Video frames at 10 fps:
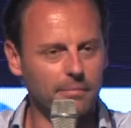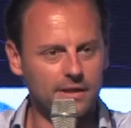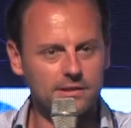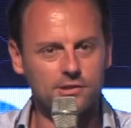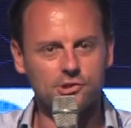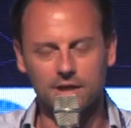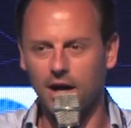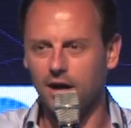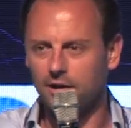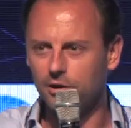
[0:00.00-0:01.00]
based in
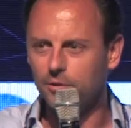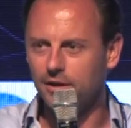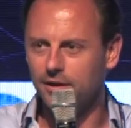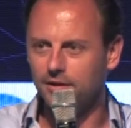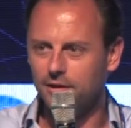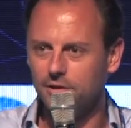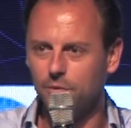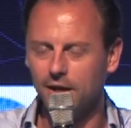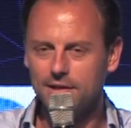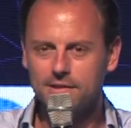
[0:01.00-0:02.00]
Chicago in the
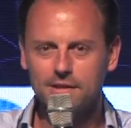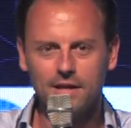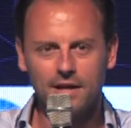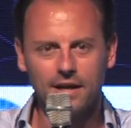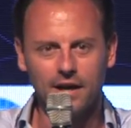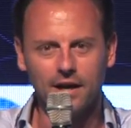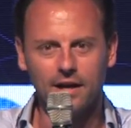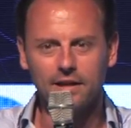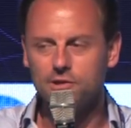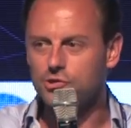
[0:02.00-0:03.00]
US.
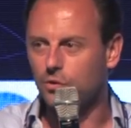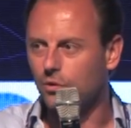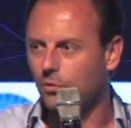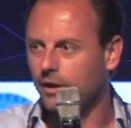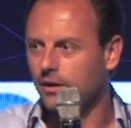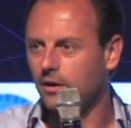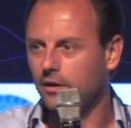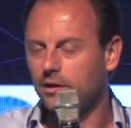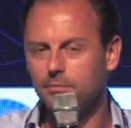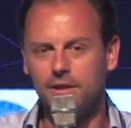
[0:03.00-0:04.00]
In short, we are
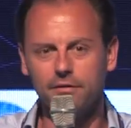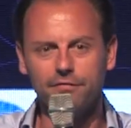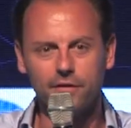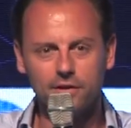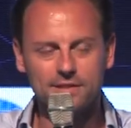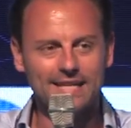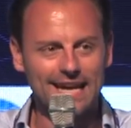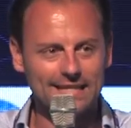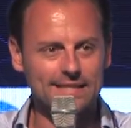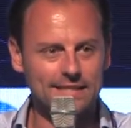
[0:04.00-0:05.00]
going to be the first
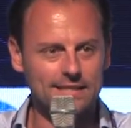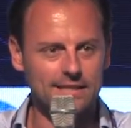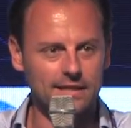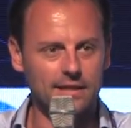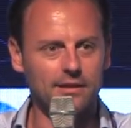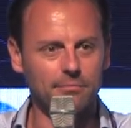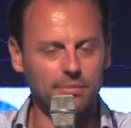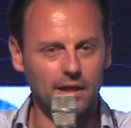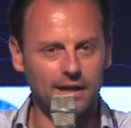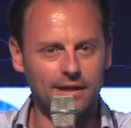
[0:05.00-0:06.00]
SEC
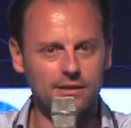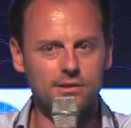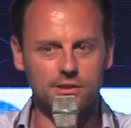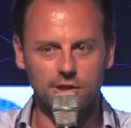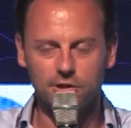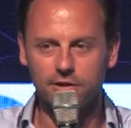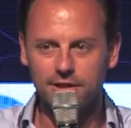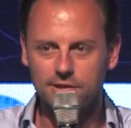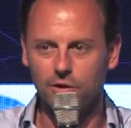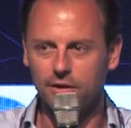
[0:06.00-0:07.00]
compliant security
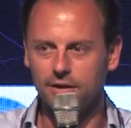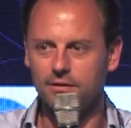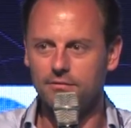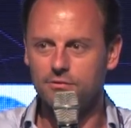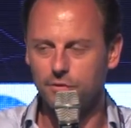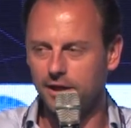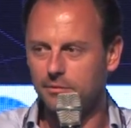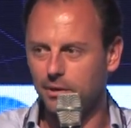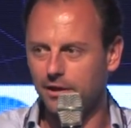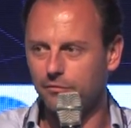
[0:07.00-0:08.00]
token trading
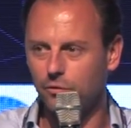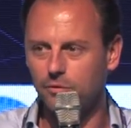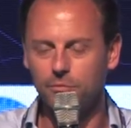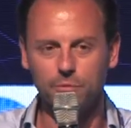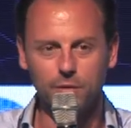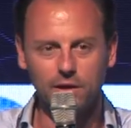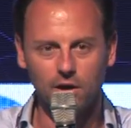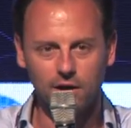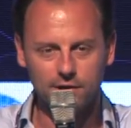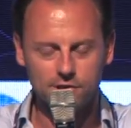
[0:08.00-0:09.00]
platform when we
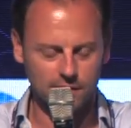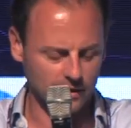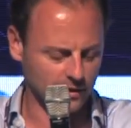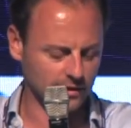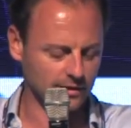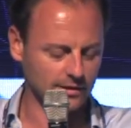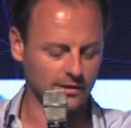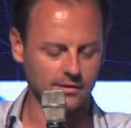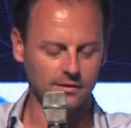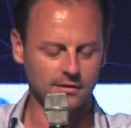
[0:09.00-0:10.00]
launch in
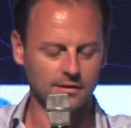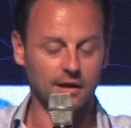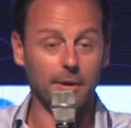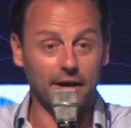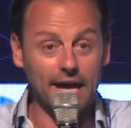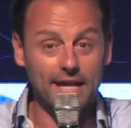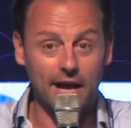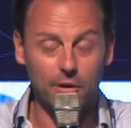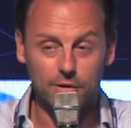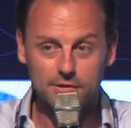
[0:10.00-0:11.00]
about 8
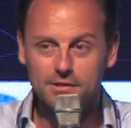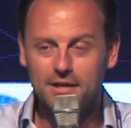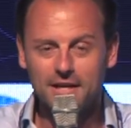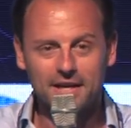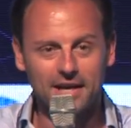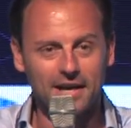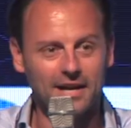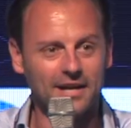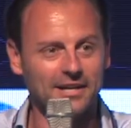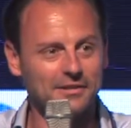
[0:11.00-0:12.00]
hours.
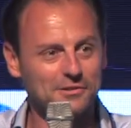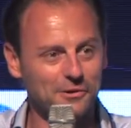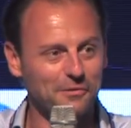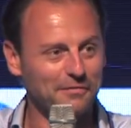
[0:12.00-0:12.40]
So